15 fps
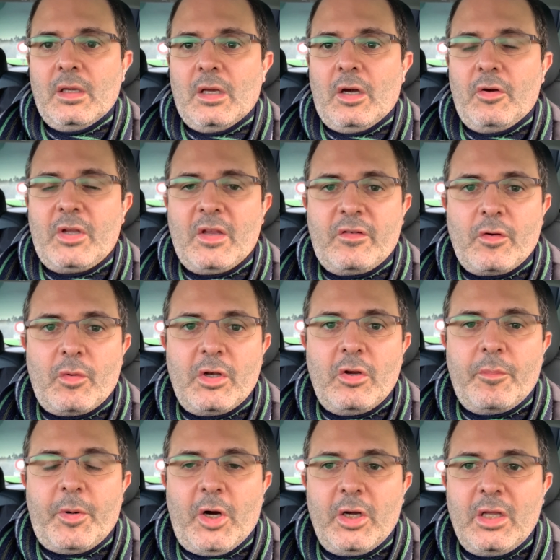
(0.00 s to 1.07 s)
Okay, so when you're
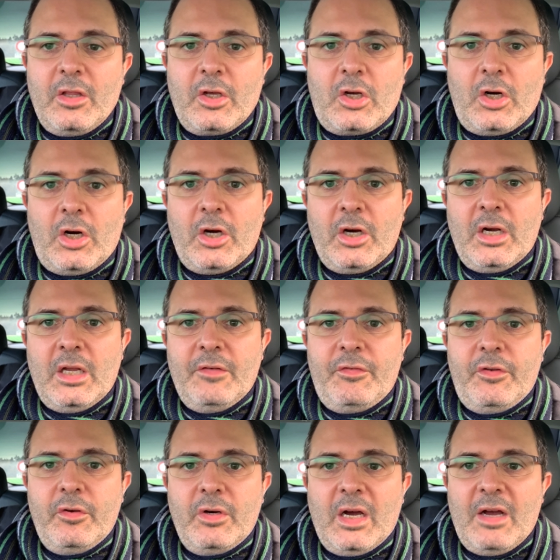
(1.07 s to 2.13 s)
parking the car, if
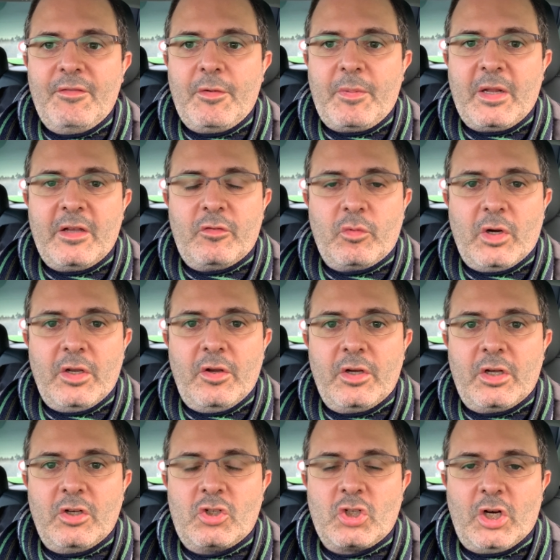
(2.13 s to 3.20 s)
you have a place where you
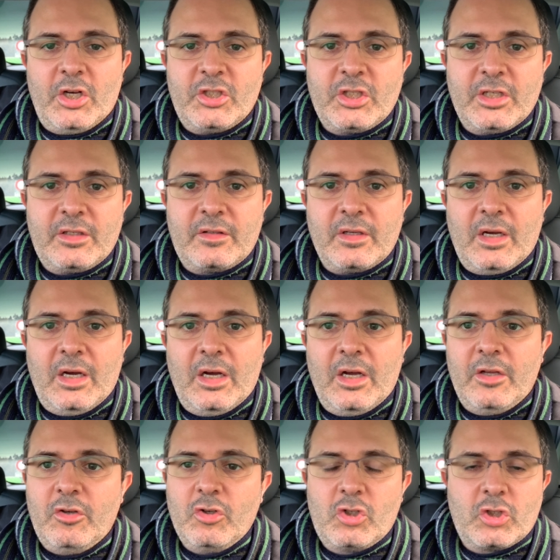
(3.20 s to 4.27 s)
can charge it,
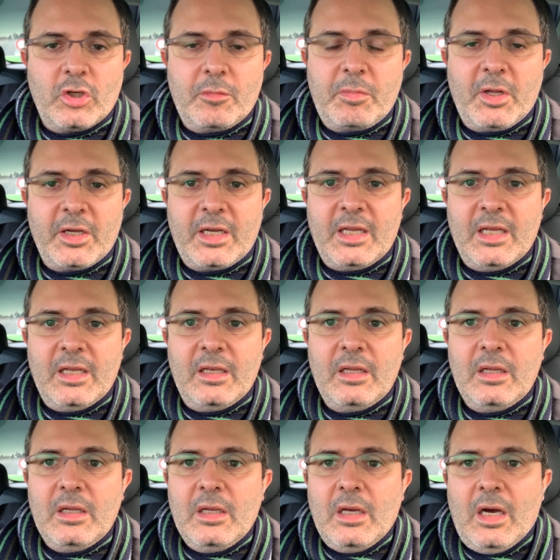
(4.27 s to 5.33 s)
you should plug it in.
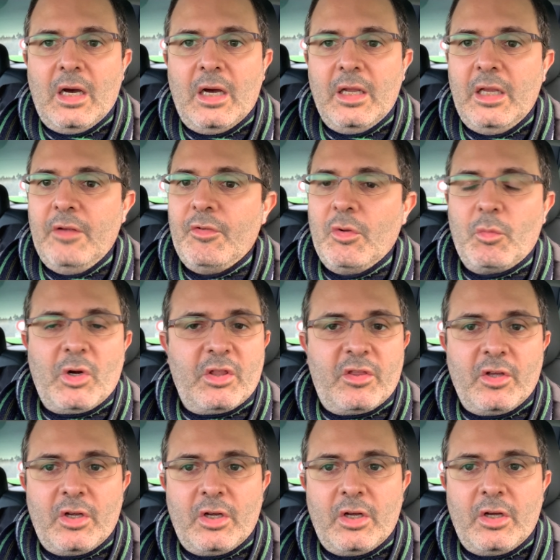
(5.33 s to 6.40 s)
Even with
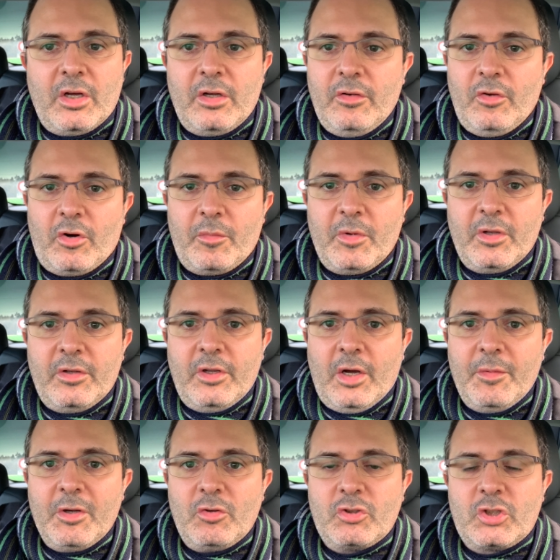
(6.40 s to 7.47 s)
a
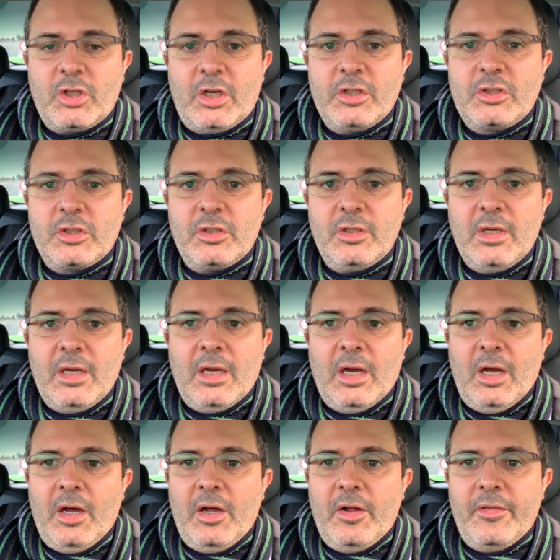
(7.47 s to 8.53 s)
nominal charger,
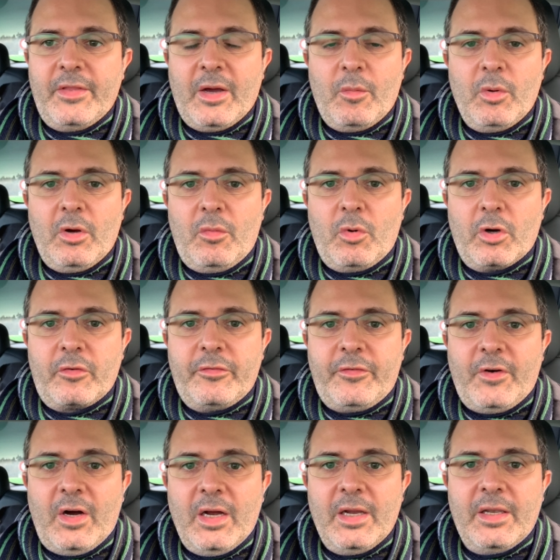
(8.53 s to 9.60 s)
that will work
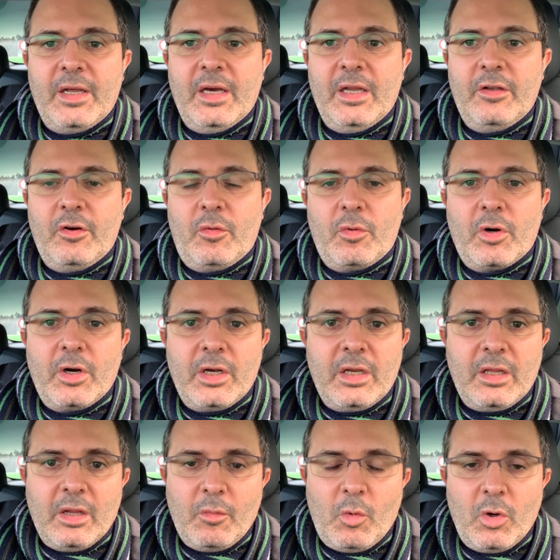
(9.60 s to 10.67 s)
fine. And don't
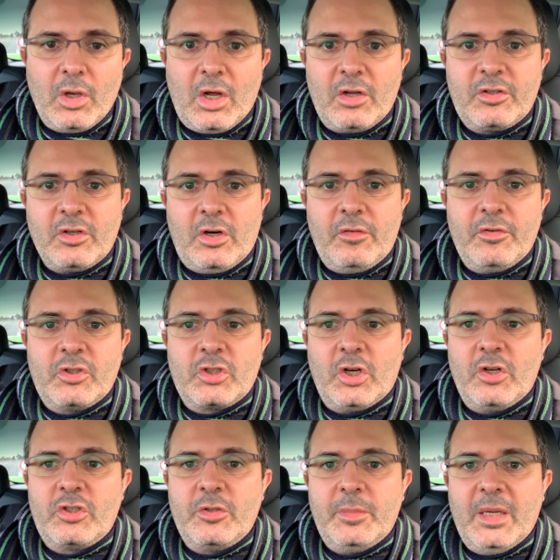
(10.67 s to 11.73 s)
worry, it will not
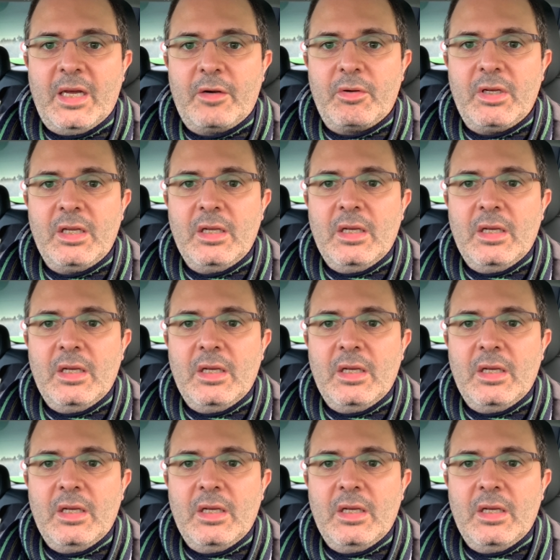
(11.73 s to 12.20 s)
overcharge the battery.